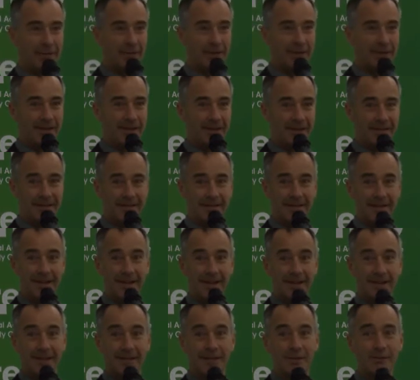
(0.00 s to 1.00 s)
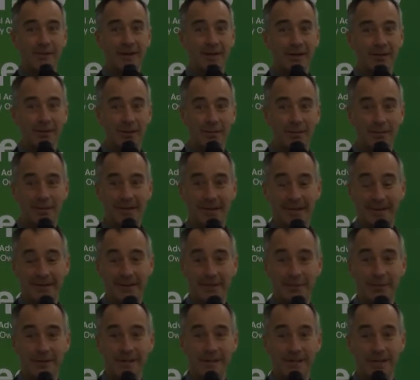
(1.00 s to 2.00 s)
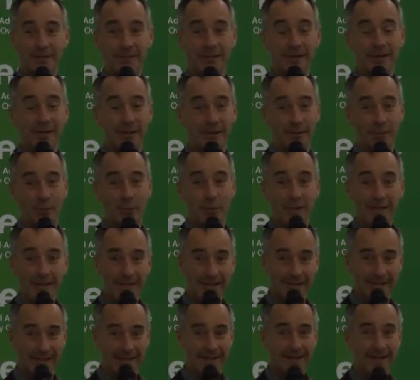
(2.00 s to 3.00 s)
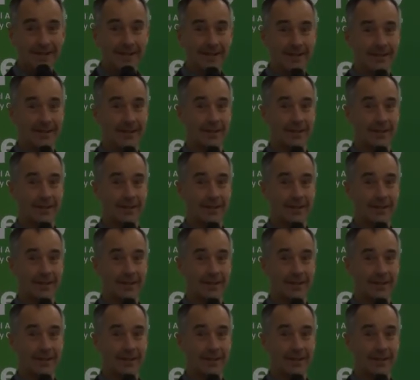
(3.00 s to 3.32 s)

This is quite a complex question, really good question.